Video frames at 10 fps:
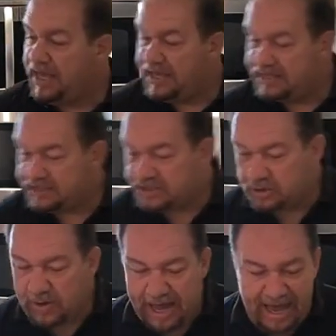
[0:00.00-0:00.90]
is
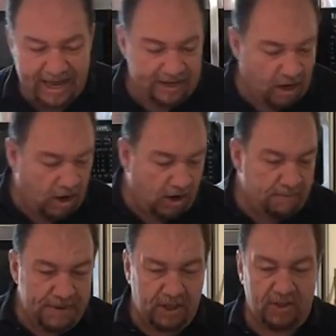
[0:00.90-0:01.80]
to add our
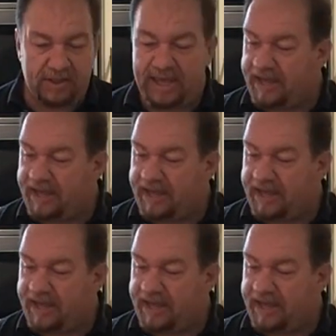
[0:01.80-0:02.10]
milk.